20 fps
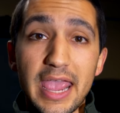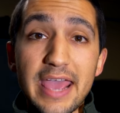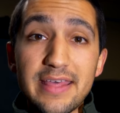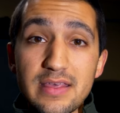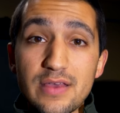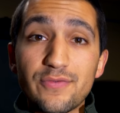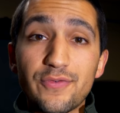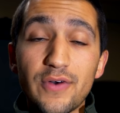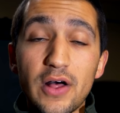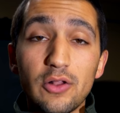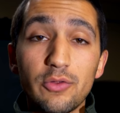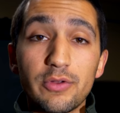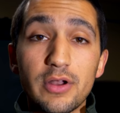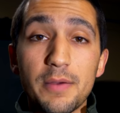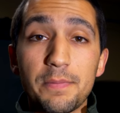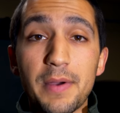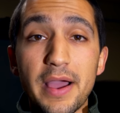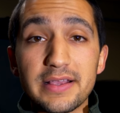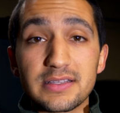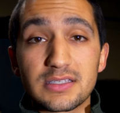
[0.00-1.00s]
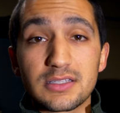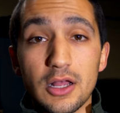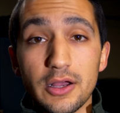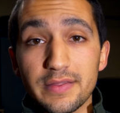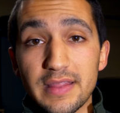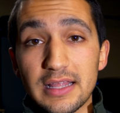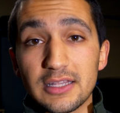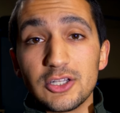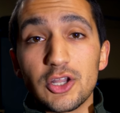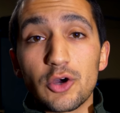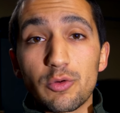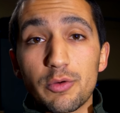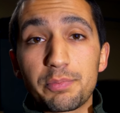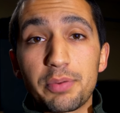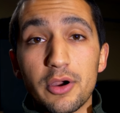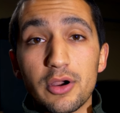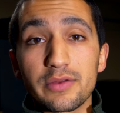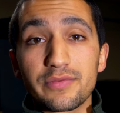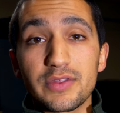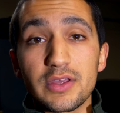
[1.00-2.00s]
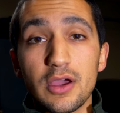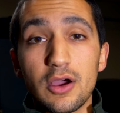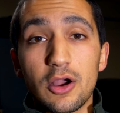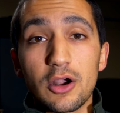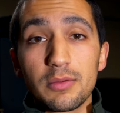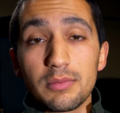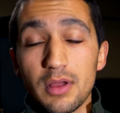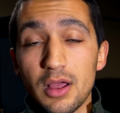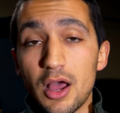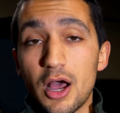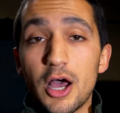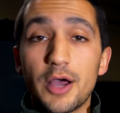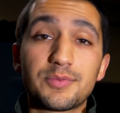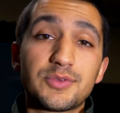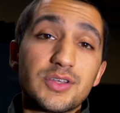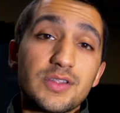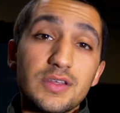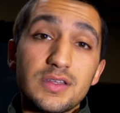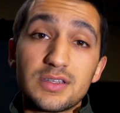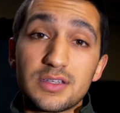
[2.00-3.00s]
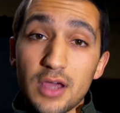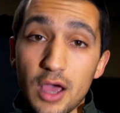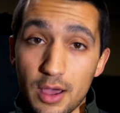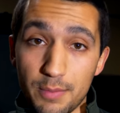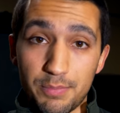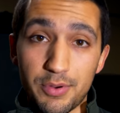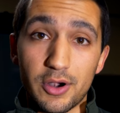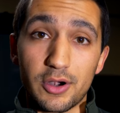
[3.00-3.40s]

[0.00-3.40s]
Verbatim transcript: and then follow it up by installing that lower part of the arm up to the top